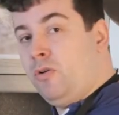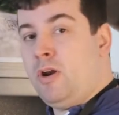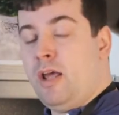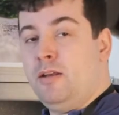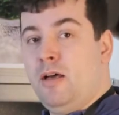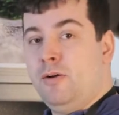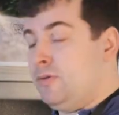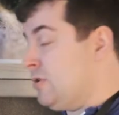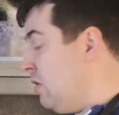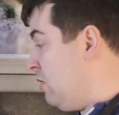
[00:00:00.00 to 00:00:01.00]
right now,
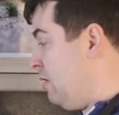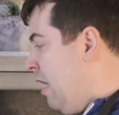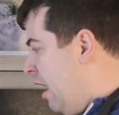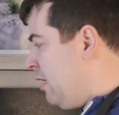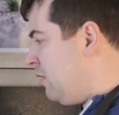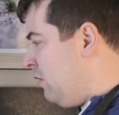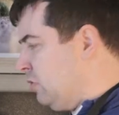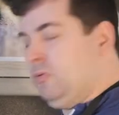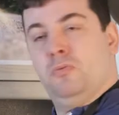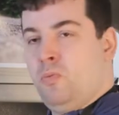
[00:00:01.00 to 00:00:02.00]
so I
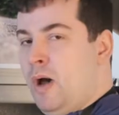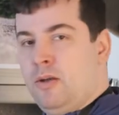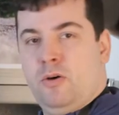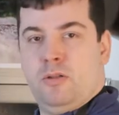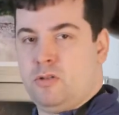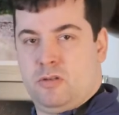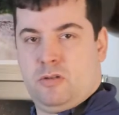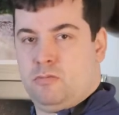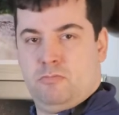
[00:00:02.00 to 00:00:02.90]
thought, why not